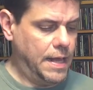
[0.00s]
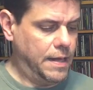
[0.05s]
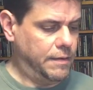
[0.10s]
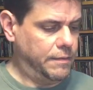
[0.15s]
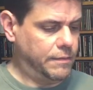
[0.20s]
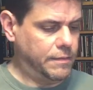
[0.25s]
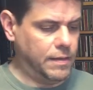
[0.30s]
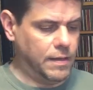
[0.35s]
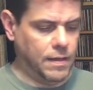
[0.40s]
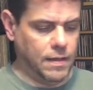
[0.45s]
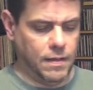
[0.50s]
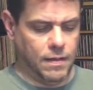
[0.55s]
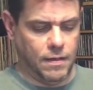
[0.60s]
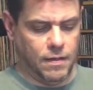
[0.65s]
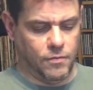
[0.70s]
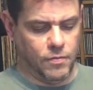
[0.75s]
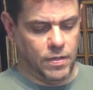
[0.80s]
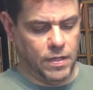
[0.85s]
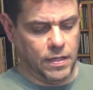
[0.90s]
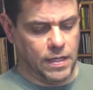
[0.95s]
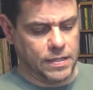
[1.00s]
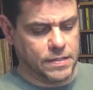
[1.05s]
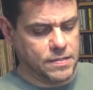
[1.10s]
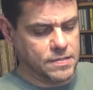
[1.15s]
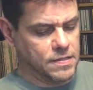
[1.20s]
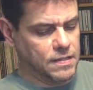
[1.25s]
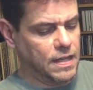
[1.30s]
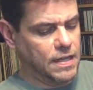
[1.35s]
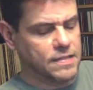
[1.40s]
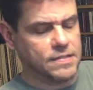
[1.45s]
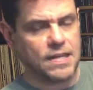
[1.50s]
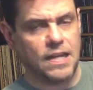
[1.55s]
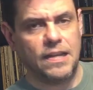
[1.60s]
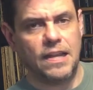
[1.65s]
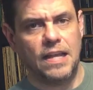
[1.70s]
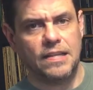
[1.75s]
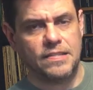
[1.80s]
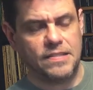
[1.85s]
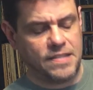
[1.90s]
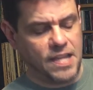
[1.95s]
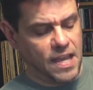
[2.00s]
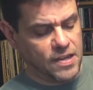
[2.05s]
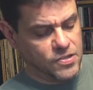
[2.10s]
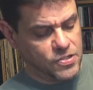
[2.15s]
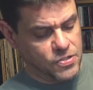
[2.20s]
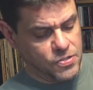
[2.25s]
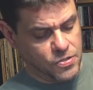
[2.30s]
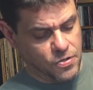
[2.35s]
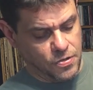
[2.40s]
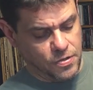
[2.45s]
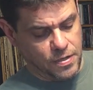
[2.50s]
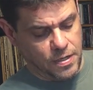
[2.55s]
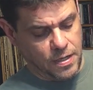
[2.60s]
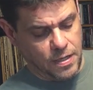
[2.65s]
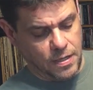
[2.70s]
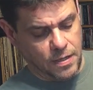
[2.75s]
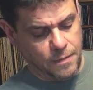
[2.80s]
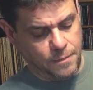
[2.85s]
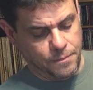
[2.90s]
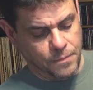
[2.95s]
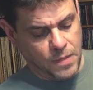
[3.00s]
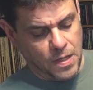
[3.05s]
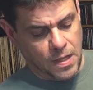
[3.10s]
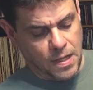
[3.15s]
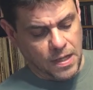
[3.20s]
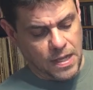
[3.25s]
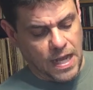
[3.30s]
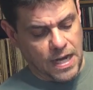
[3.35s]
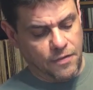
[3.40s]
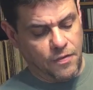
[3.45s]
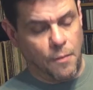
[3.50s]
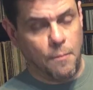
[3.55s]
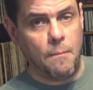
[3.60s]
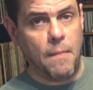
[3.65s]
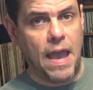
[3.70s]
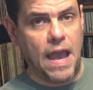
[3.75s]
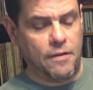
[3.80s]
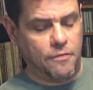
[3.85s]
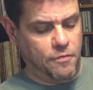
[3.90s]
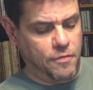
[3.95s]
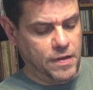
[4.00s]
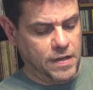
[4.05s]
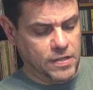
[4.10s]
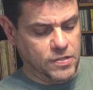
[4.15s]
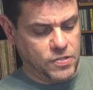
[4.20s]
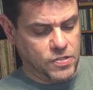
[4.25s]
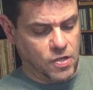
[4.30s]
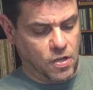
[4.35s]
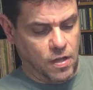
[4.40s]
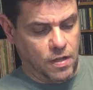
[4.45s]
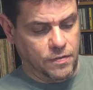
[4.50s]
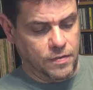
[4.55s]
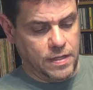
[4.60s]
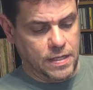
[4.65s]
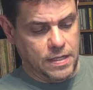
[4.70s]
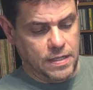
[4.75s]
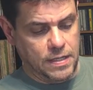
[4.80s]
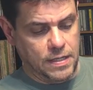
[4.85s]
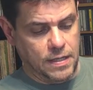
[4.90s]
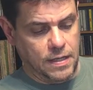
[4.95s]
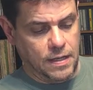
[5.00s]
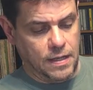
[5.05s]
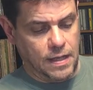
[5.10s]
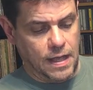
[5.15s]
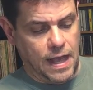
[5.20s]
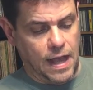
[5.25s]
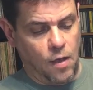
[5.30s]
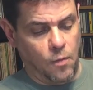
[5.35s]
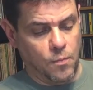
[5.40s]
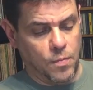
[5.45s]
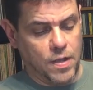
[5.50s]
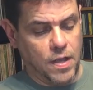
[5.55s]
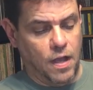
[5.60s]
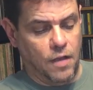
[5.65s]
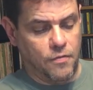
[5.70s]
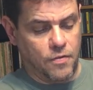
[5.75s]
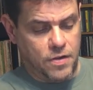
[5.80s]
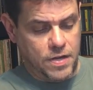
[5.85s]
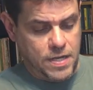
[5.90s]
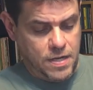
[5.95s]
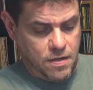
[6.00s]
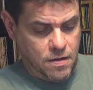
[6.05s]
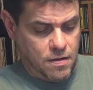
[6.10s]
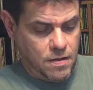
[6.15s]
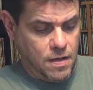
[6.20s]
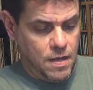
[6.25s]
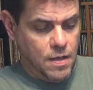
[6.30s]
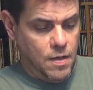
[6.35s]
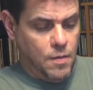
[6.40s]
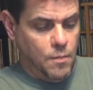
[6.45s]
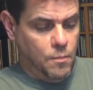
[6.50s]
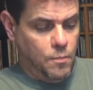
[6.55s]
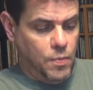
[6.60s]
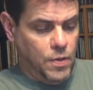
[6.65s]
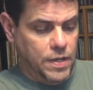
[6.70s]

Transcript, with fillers: And uh, I really like this a lot. It's got a nice textured, uh, kind of a matte finish on the uh, album cover here.